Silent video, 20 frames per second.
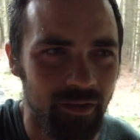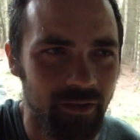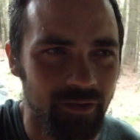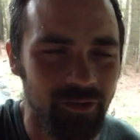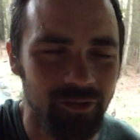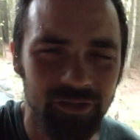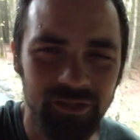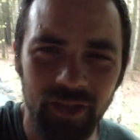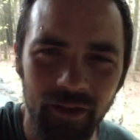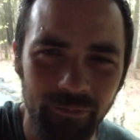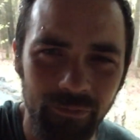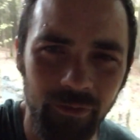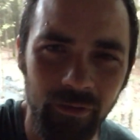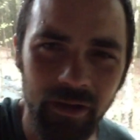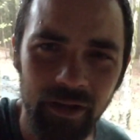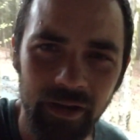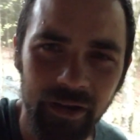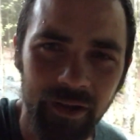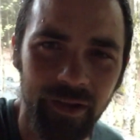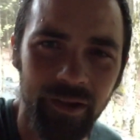you're
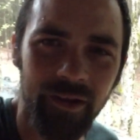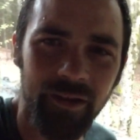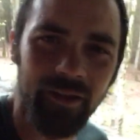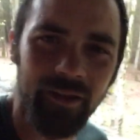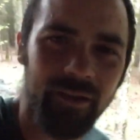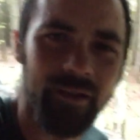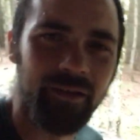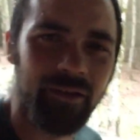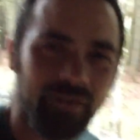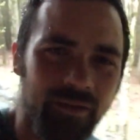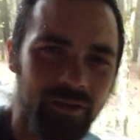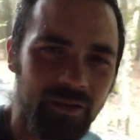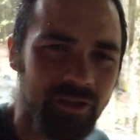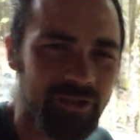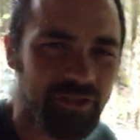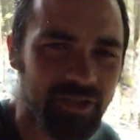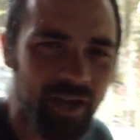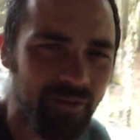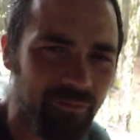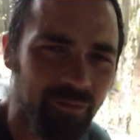suffering. You're
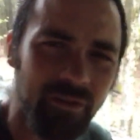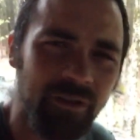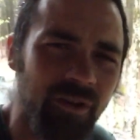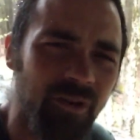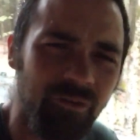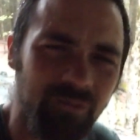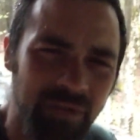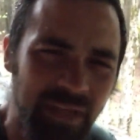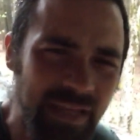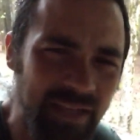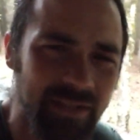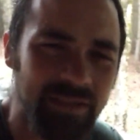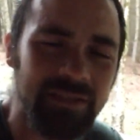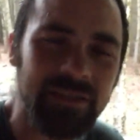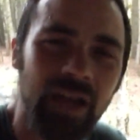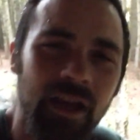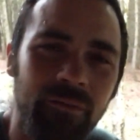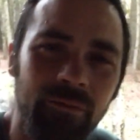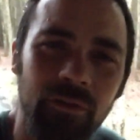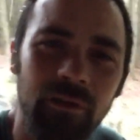suffering. You don't need to
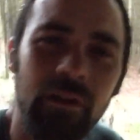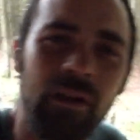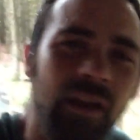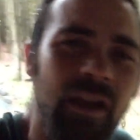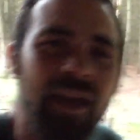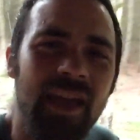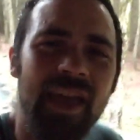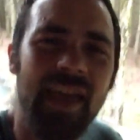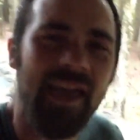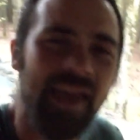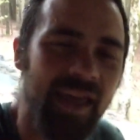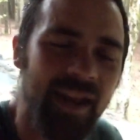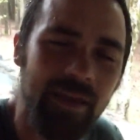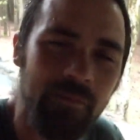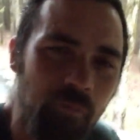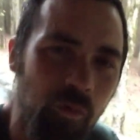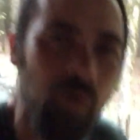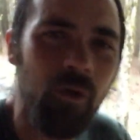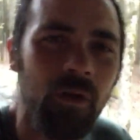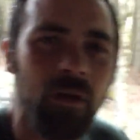suffer
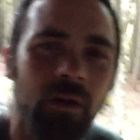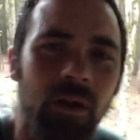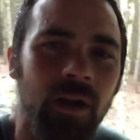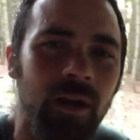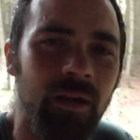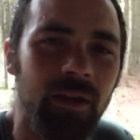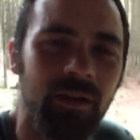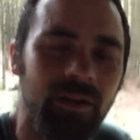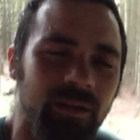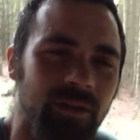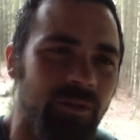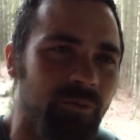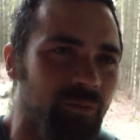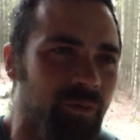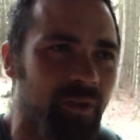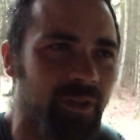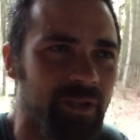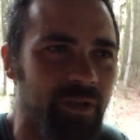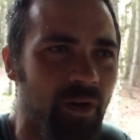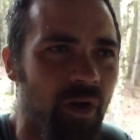anymore. You
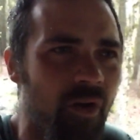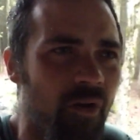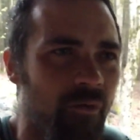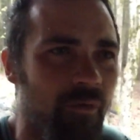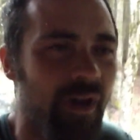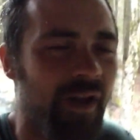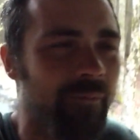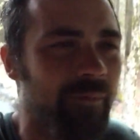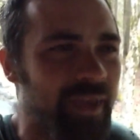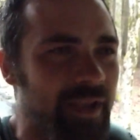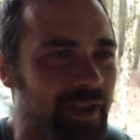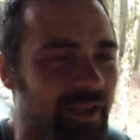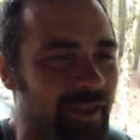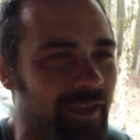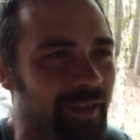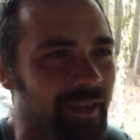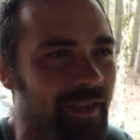really don't. I mean,